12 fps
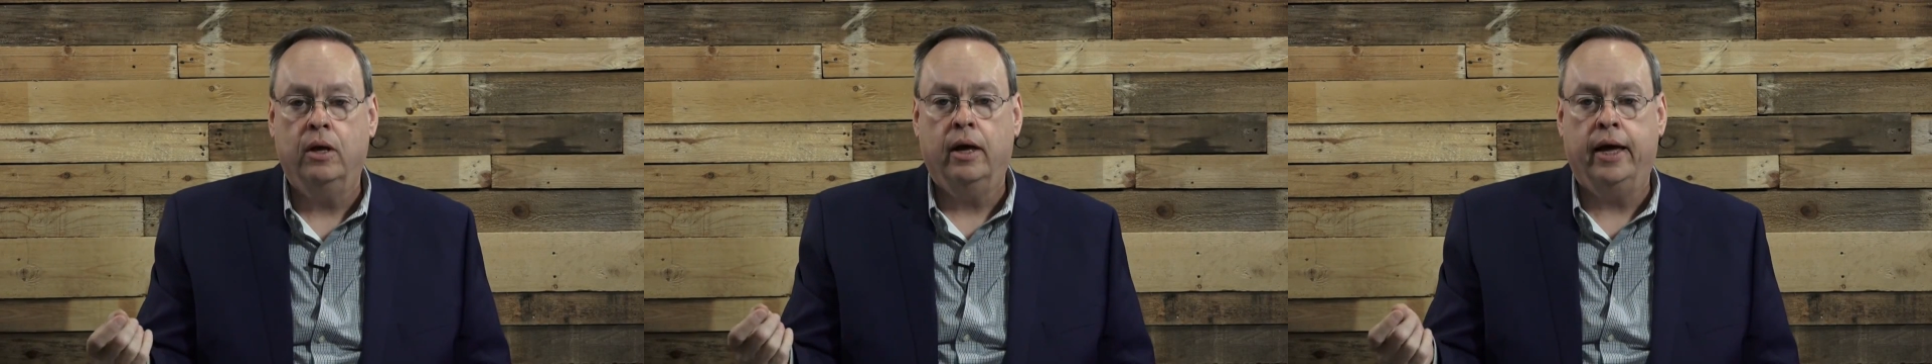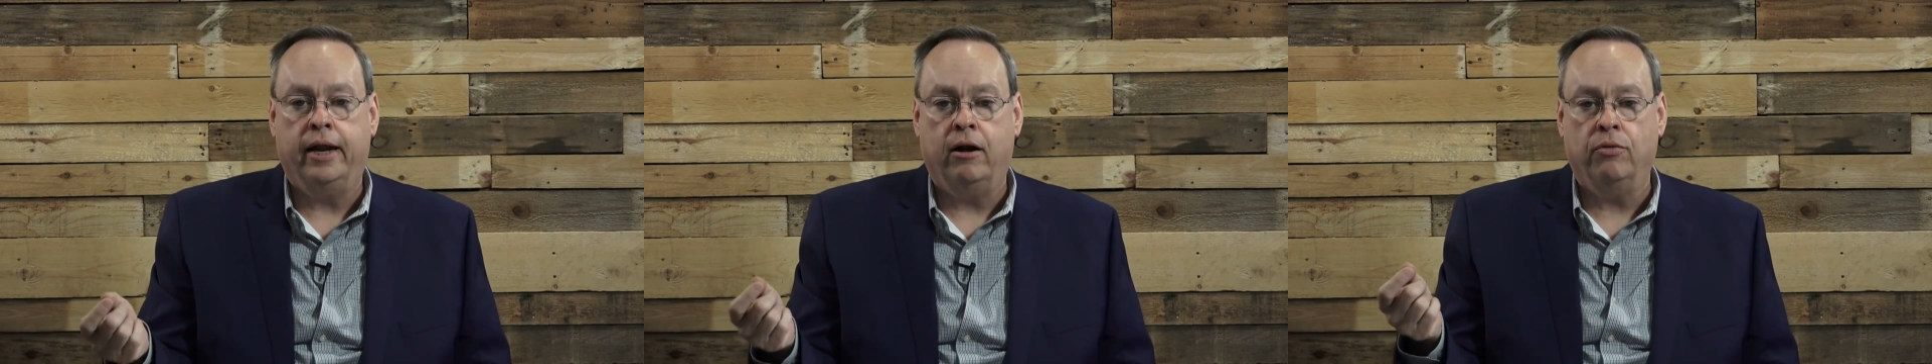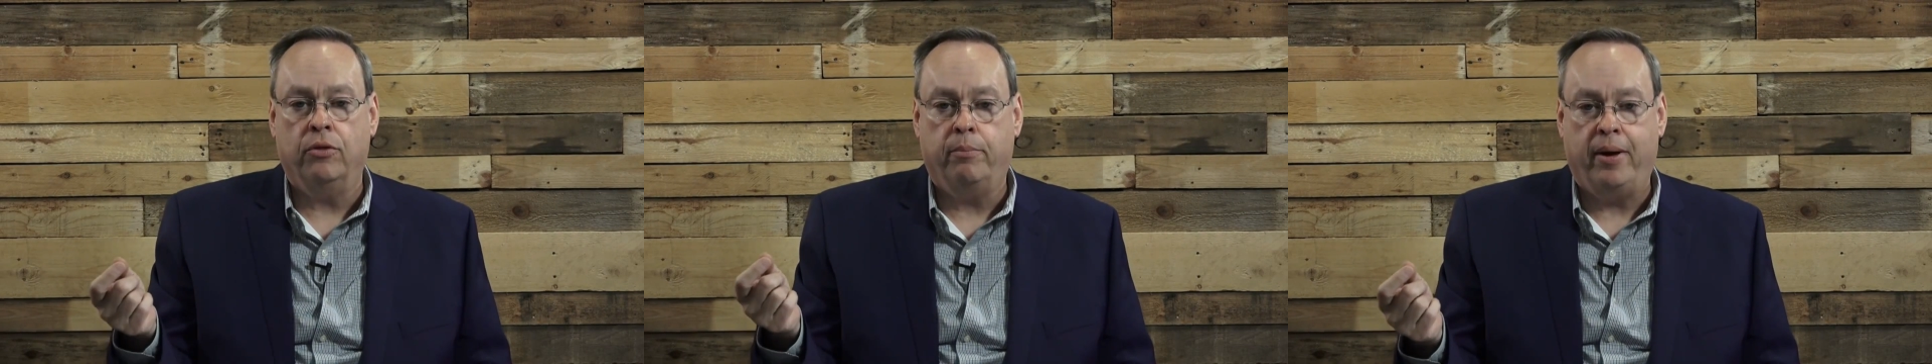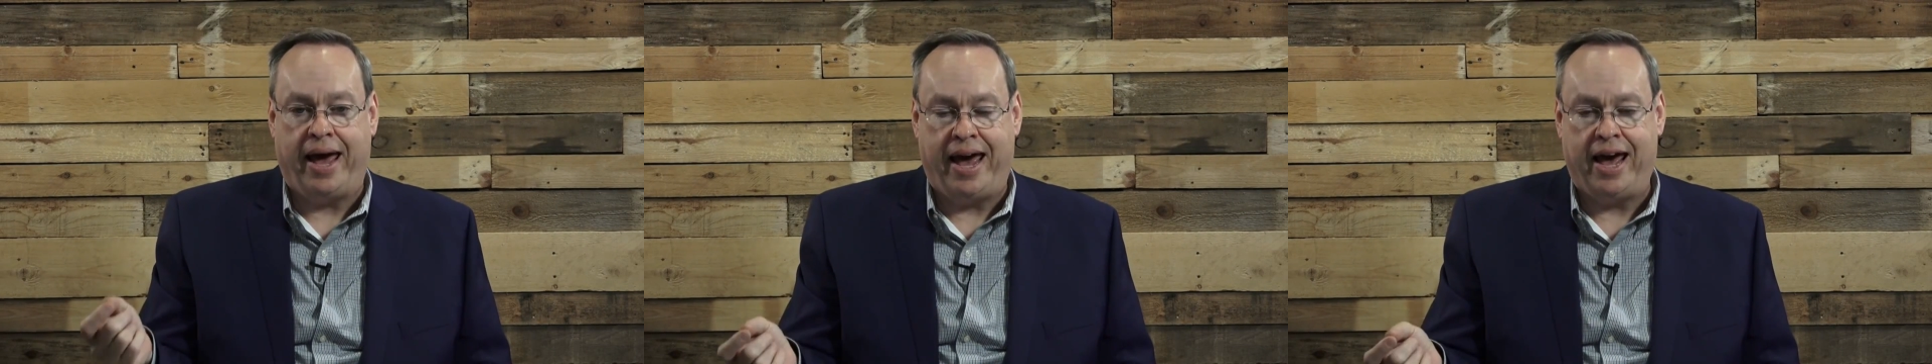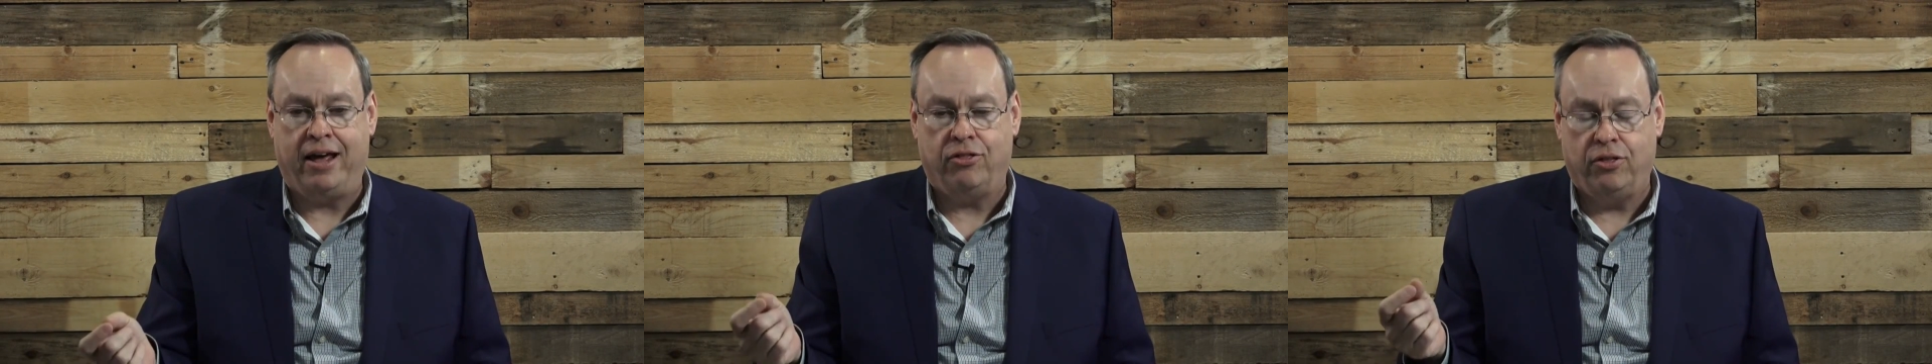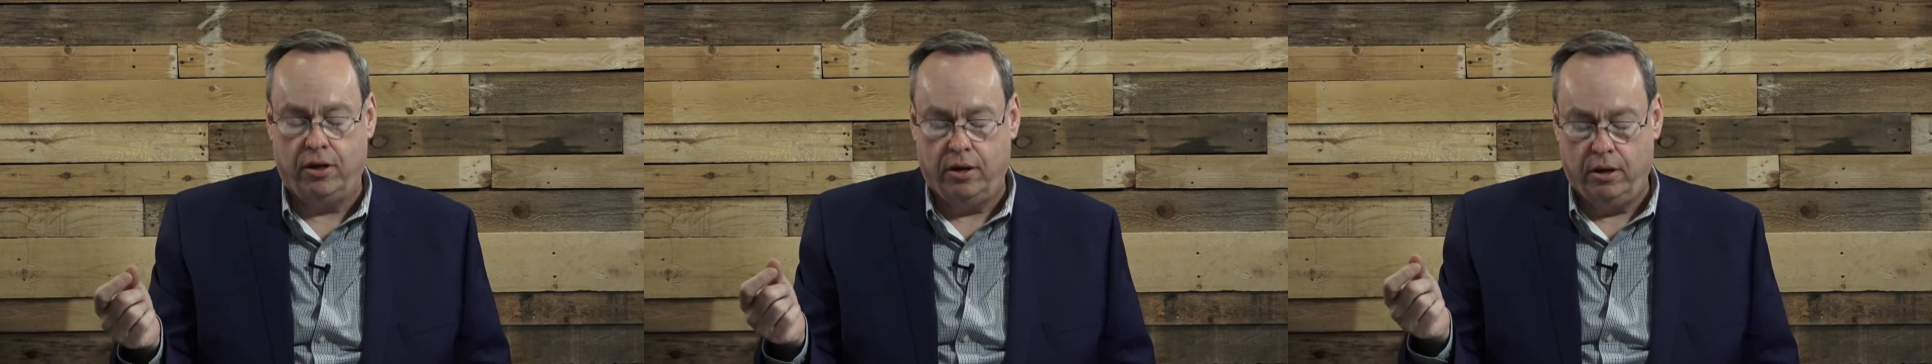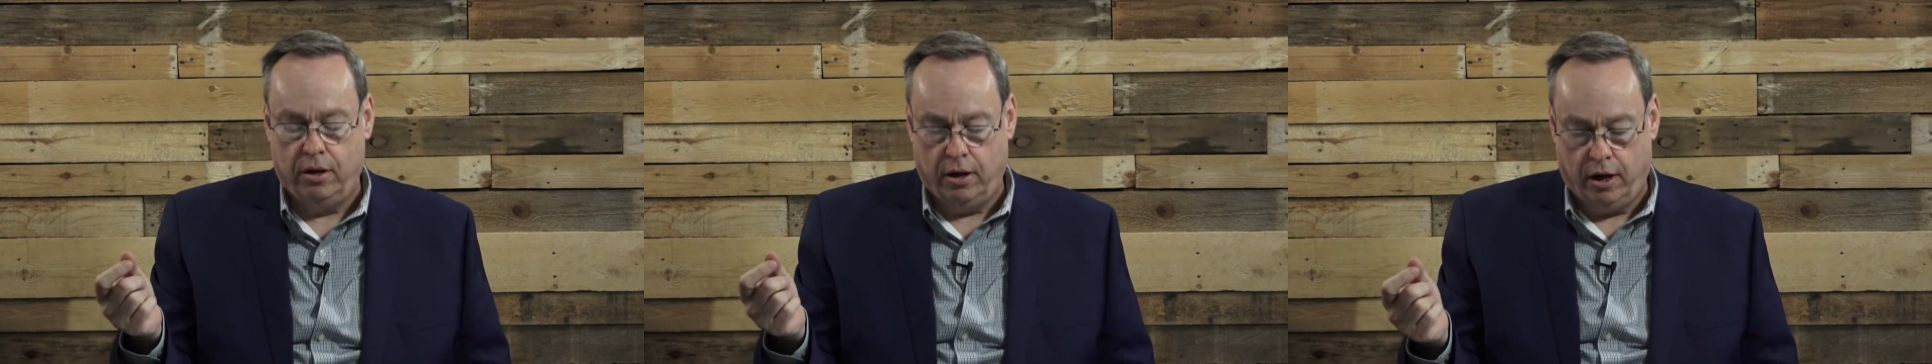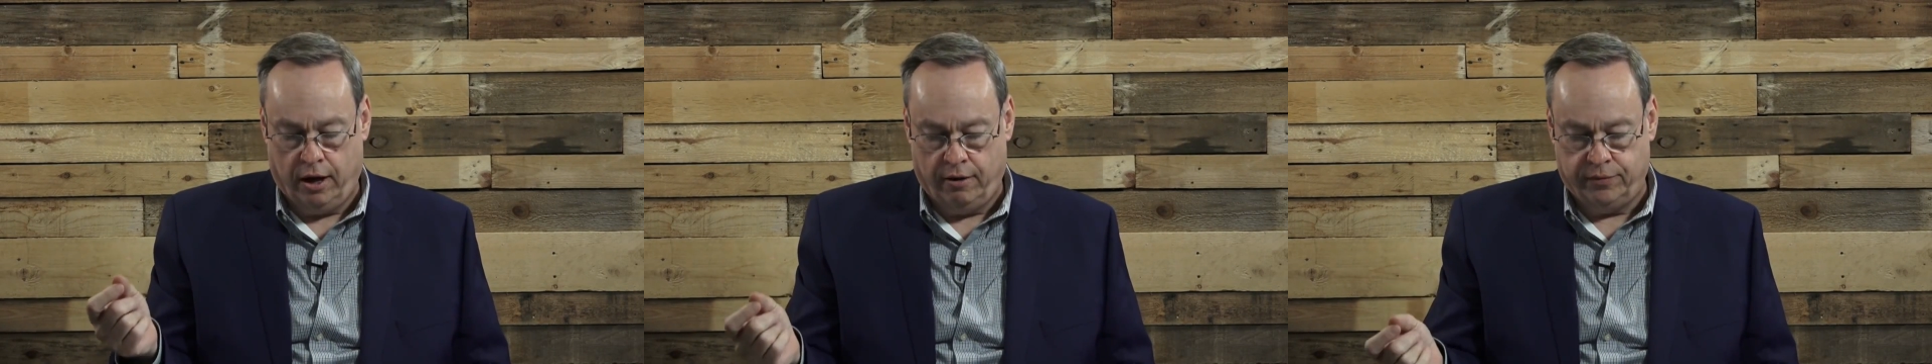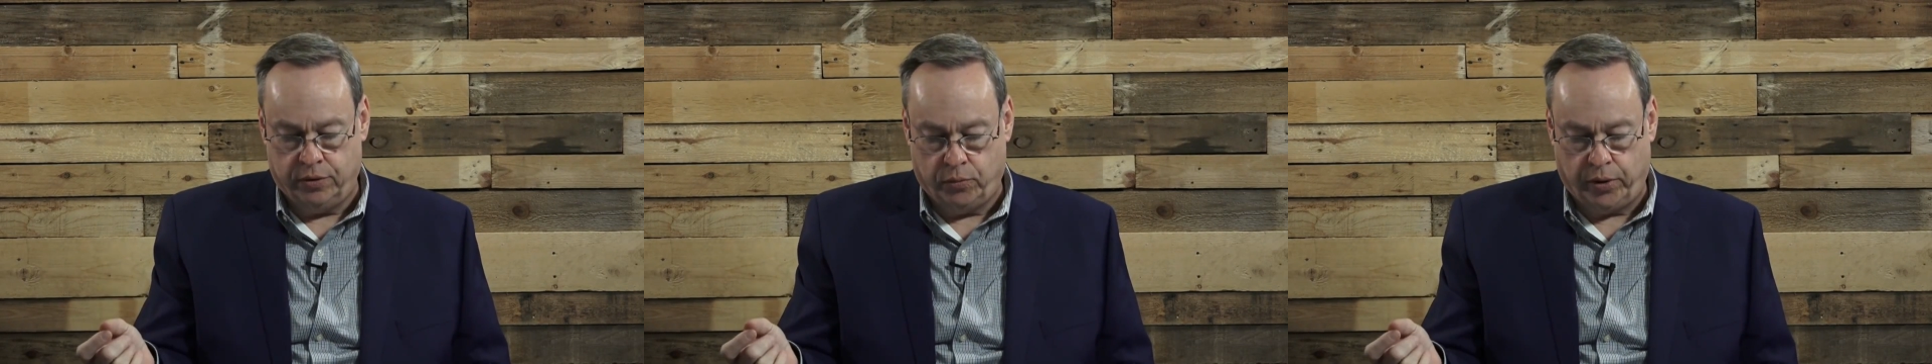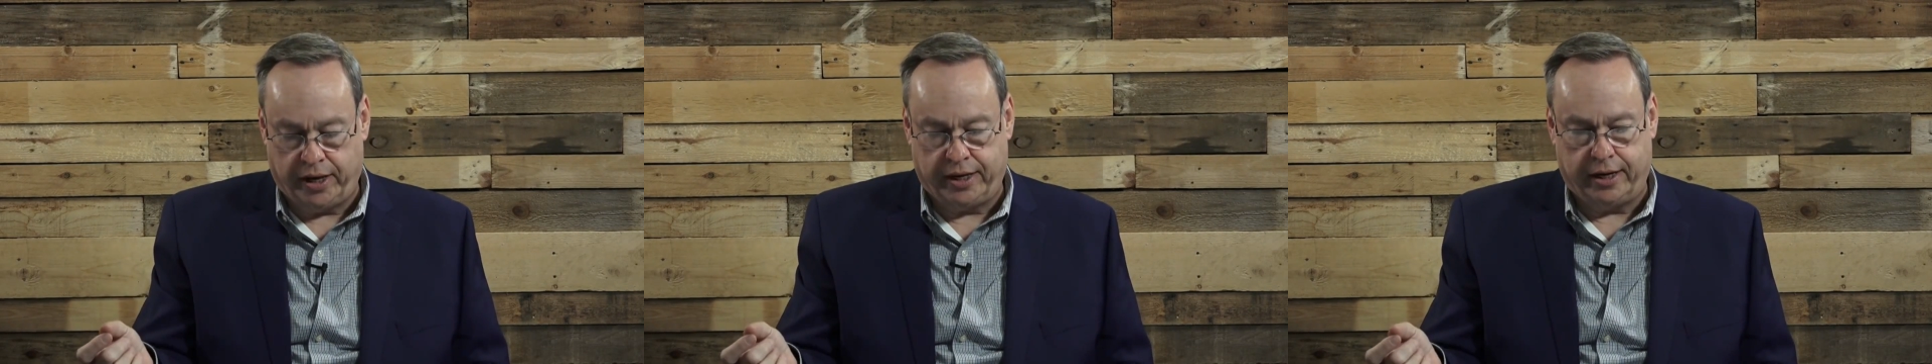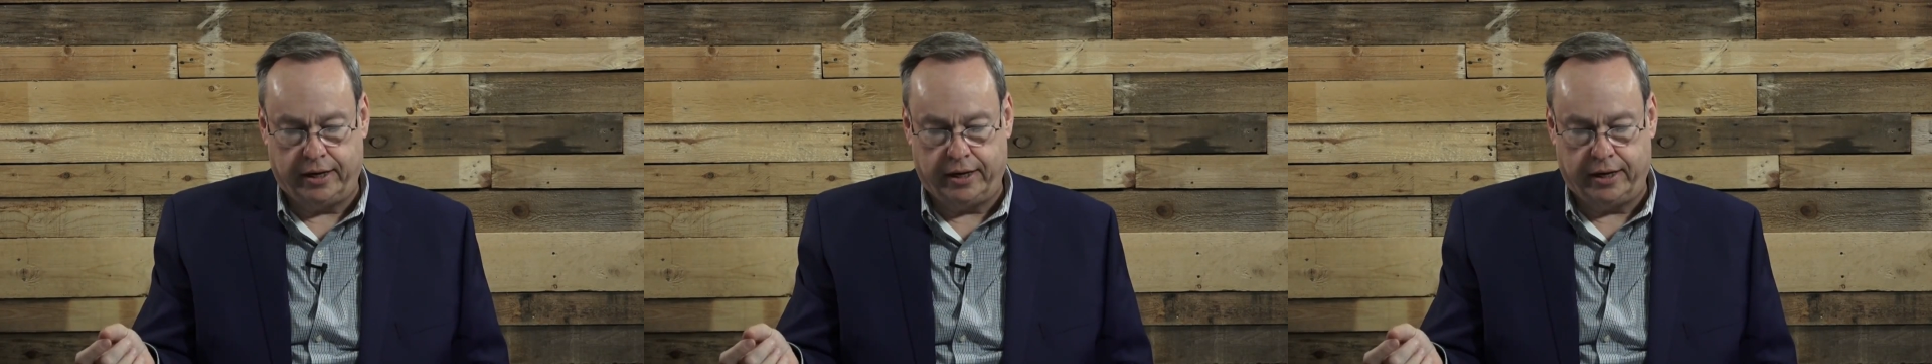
and on the path of the wicked.